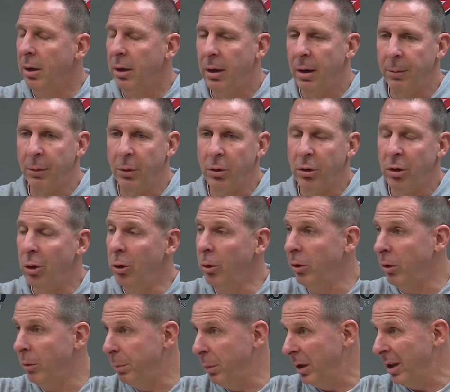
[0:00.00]
Number two
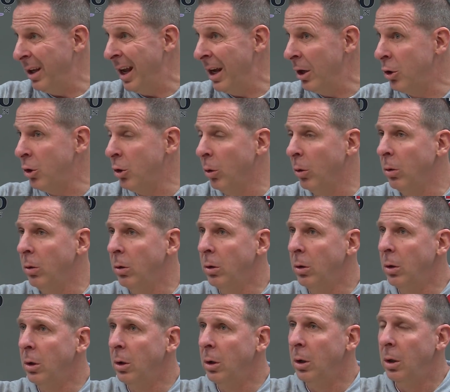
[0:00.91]
is potential.
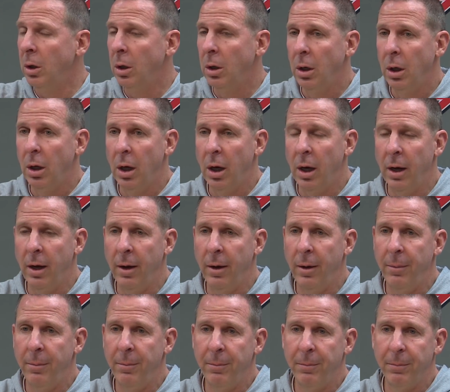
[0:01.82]

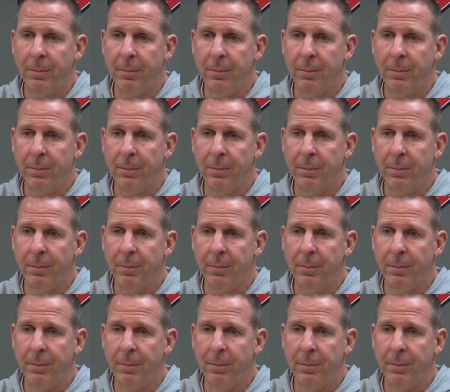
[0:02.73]
Not